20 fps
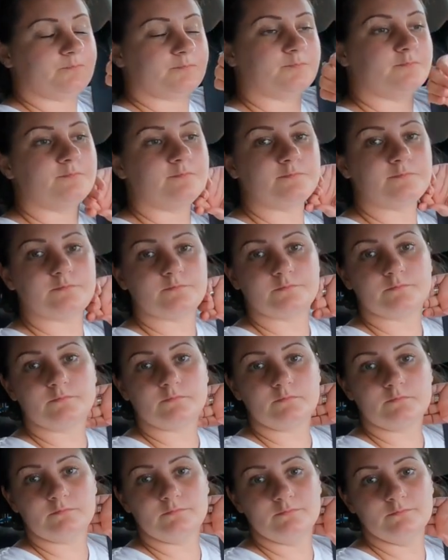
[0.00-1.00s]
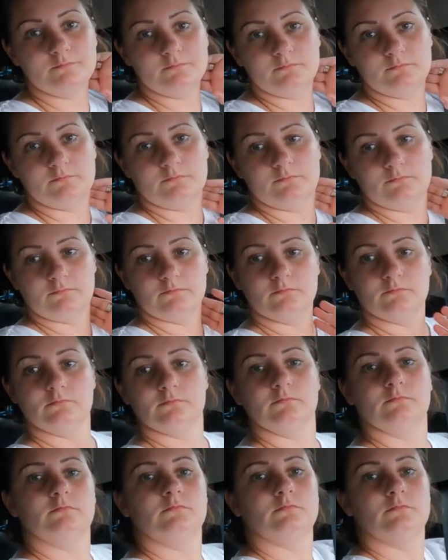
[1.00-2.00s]

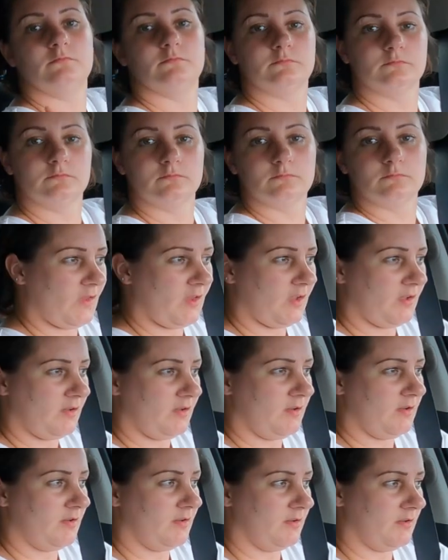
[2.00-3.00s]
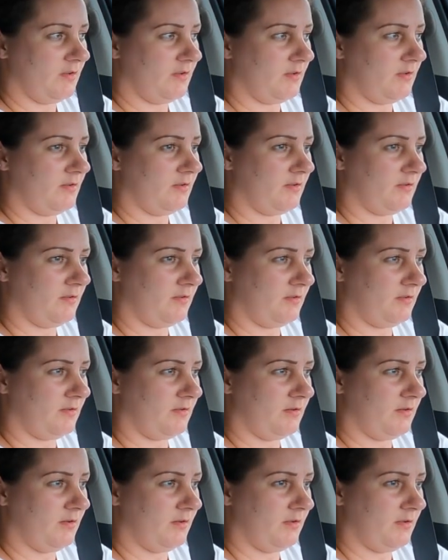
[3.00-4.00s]

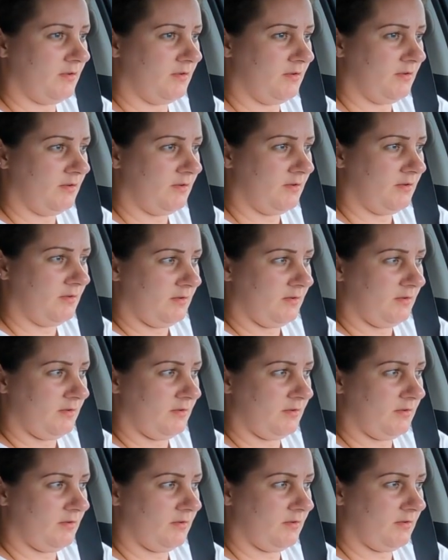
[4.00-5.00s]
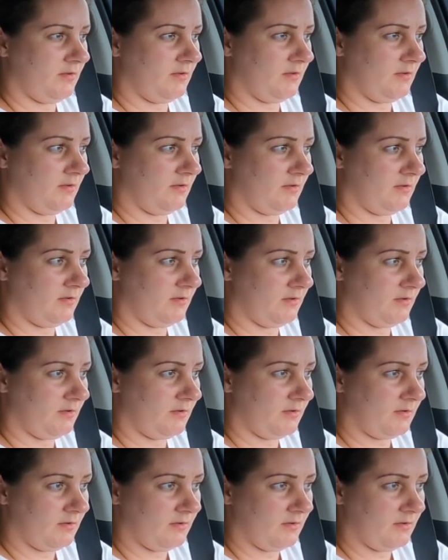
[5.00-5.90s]
(silent)